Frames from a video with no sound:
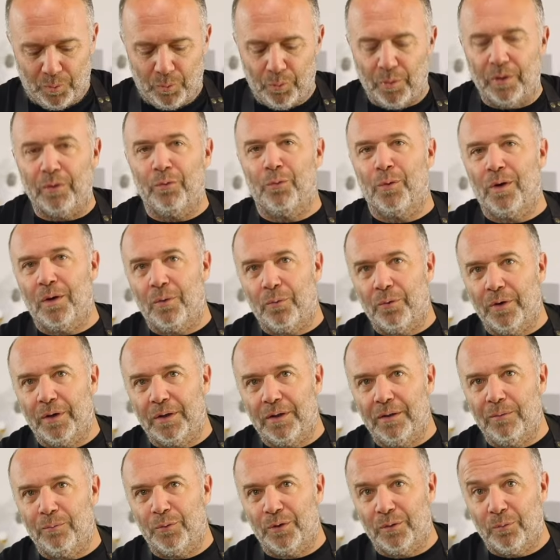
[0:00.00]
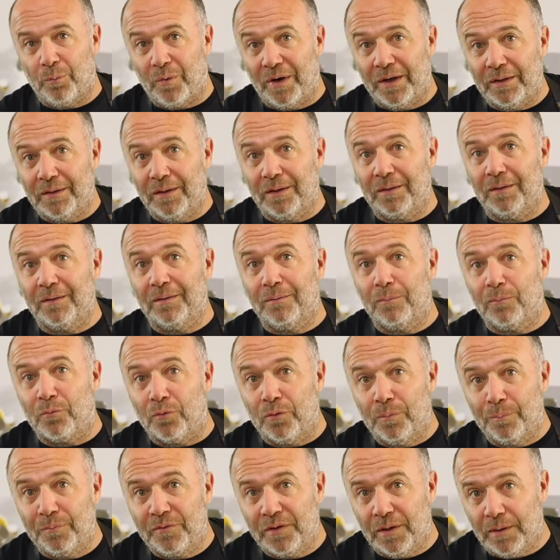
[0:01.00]
When we are working with bread at
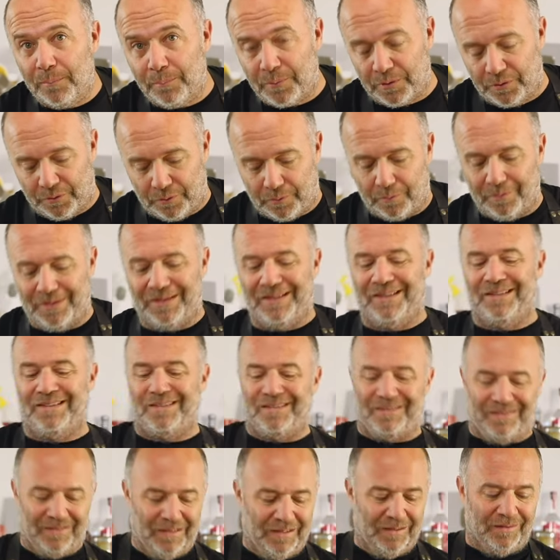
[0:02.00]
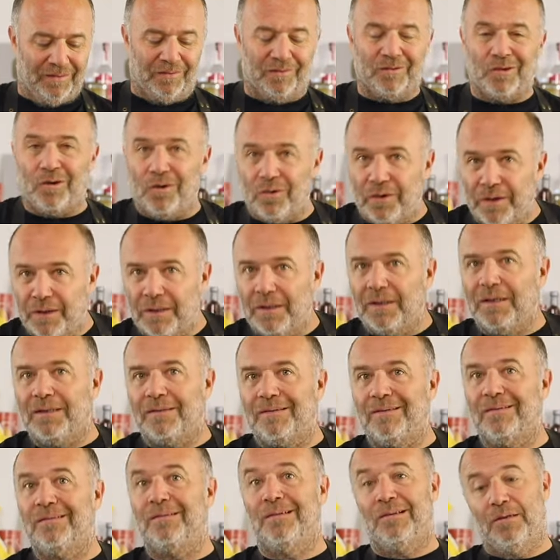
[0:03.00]
room temperature, its scoring
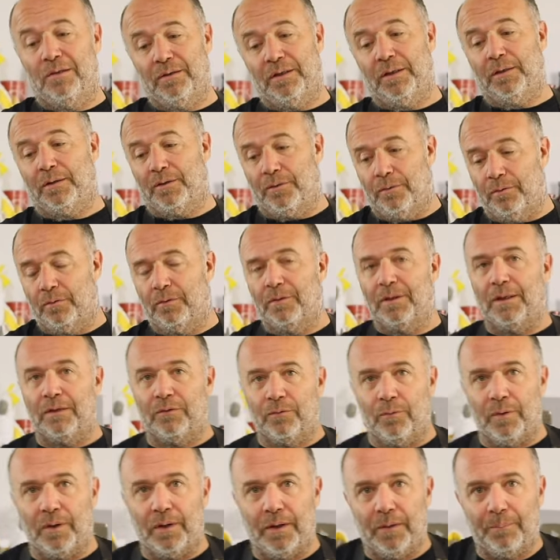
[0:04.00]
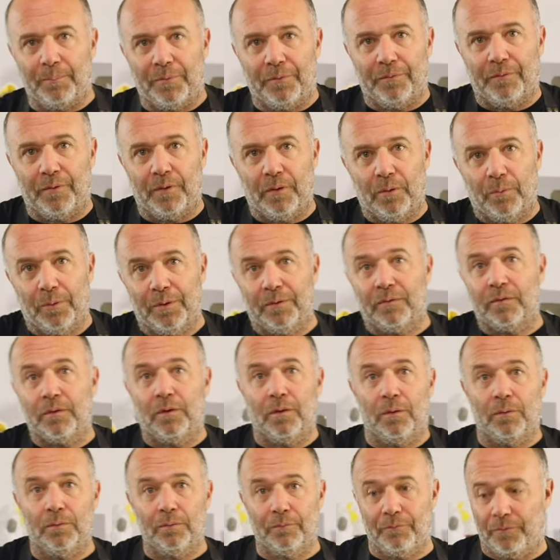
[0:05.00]
is not that good. That's why I prefer always
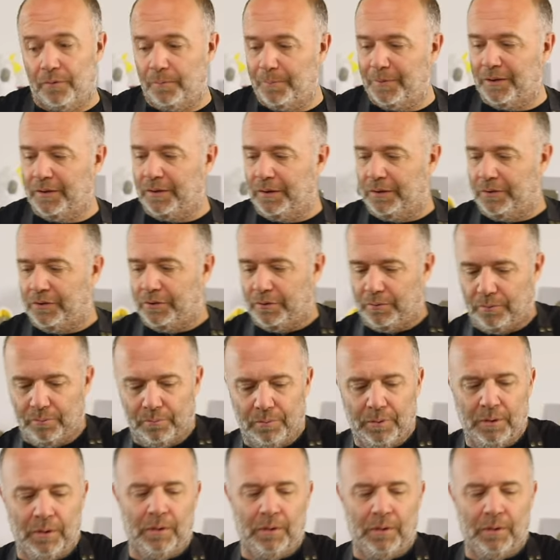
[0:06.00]
cold fermentation.